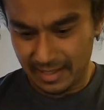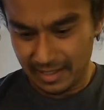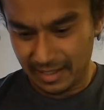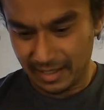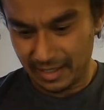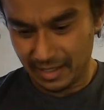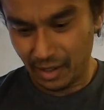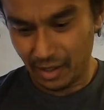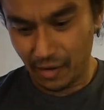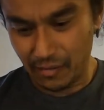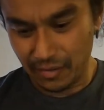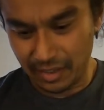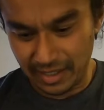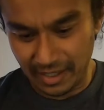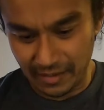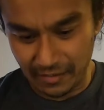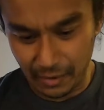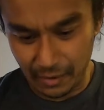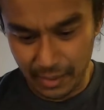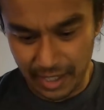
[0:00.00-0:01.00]
novelty
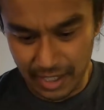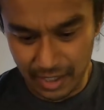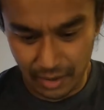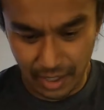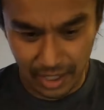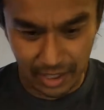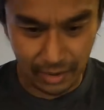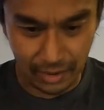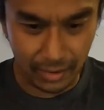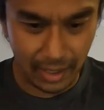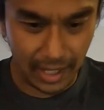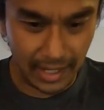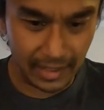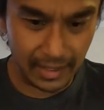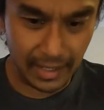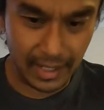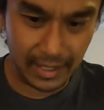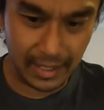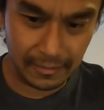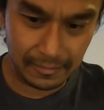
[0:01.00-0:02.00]
for me, so I do like
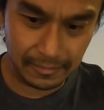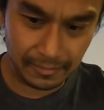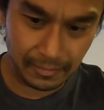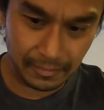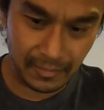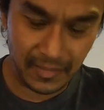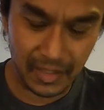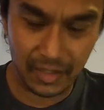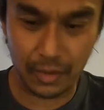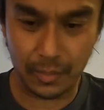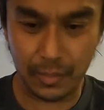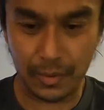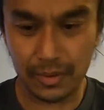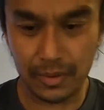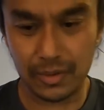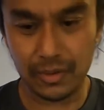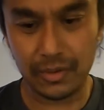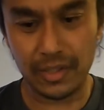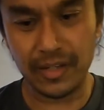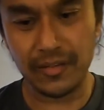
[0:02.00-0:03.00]
that. Supposed to
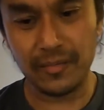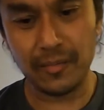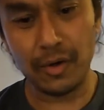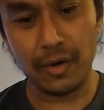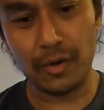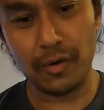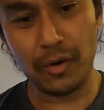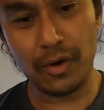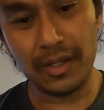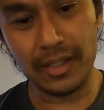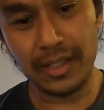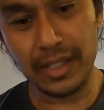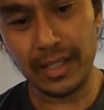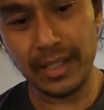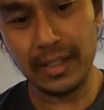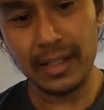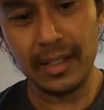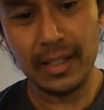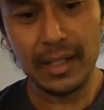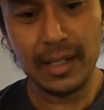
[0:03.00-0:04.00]
give more quality
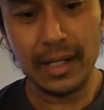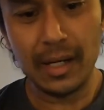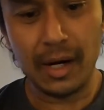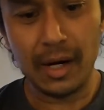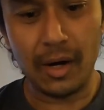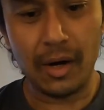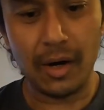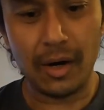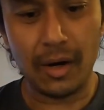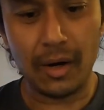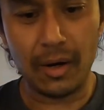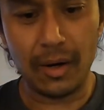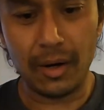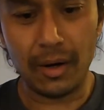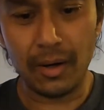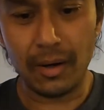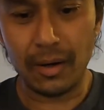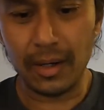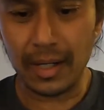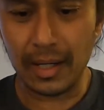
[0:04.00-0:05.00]

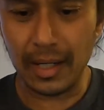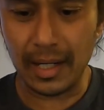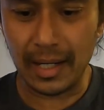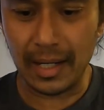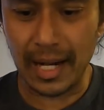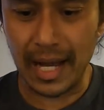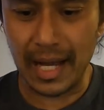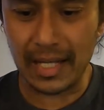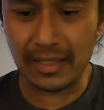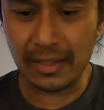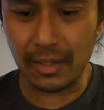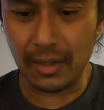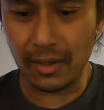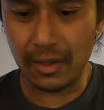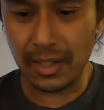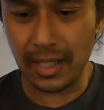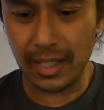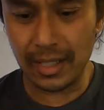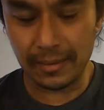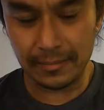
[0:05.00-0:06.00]
or last
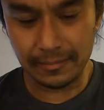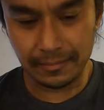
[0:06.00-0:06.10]
longer.